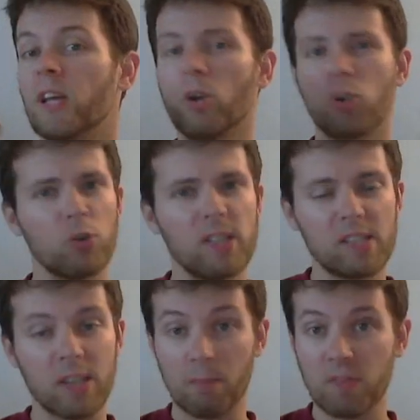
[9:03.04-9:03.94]
goods
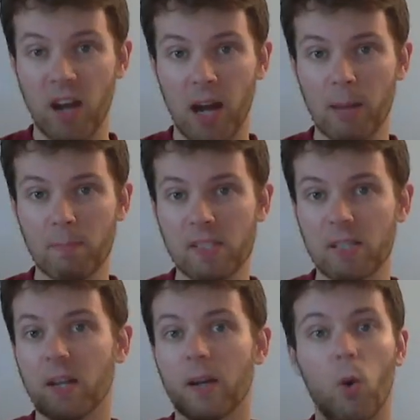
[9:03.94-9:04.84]
sometimes,
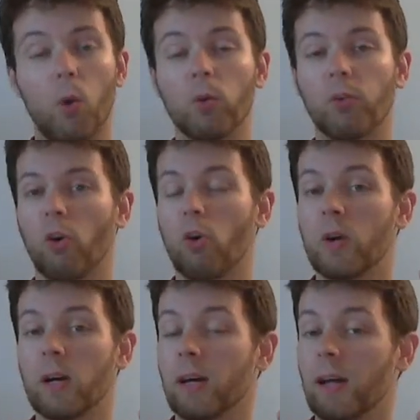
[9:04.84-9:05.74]

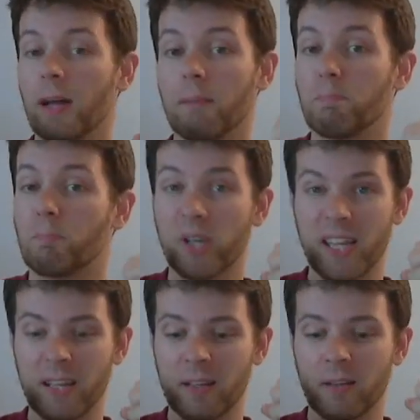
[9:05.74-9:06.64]
also, and
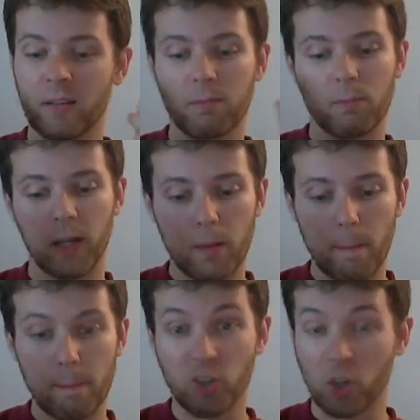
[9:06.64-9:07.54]
bringing, well,
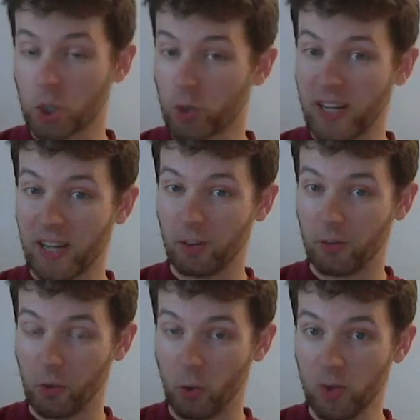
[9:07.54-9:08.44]
doctrine,
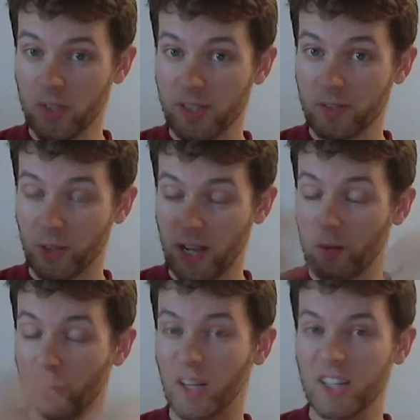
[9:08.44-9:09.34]
of course, for they are a
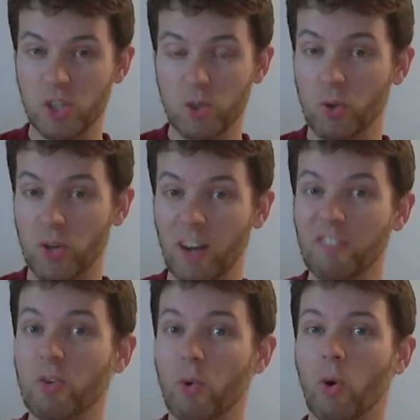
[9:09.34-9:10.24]
religious order
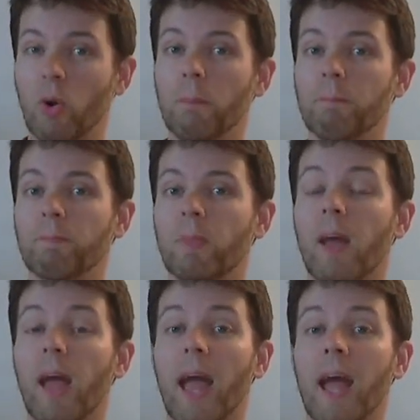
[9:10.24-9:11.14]
after all.
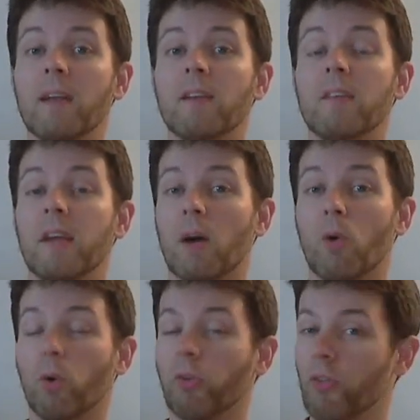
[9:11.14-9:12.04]
And they are
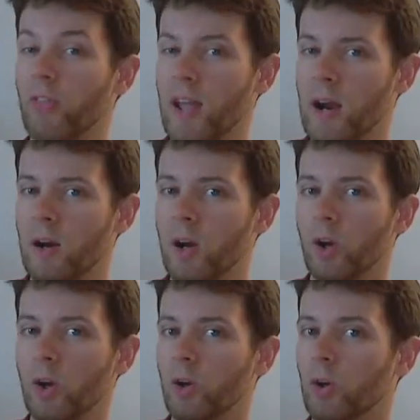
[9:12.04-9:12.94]
also there
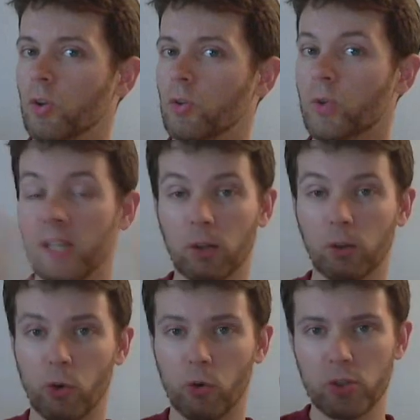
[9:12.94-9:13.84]
to heal
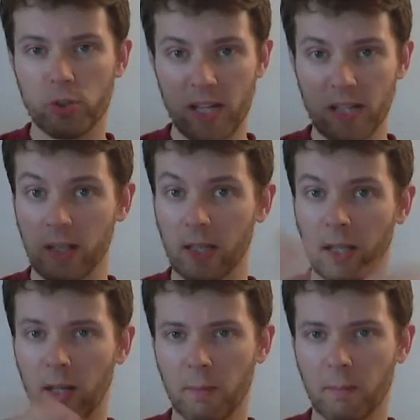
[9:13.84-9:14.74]
those who need healing